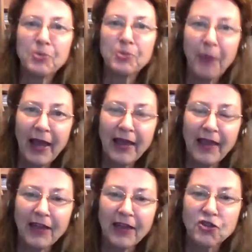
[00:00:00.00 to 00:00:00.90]

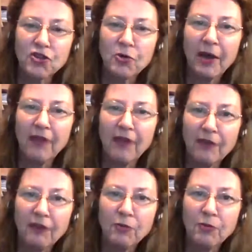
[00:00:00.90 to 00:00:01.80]
pancakes you have
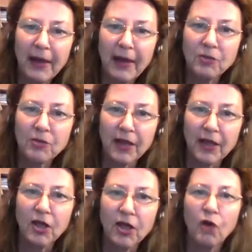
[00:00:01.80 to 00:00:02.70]
ever made
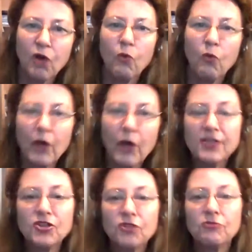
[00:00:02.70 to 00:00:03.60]
me. What did
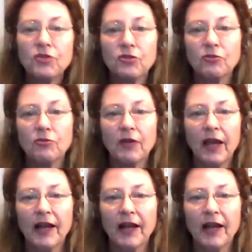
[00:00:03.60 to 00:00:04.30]
you do?" And I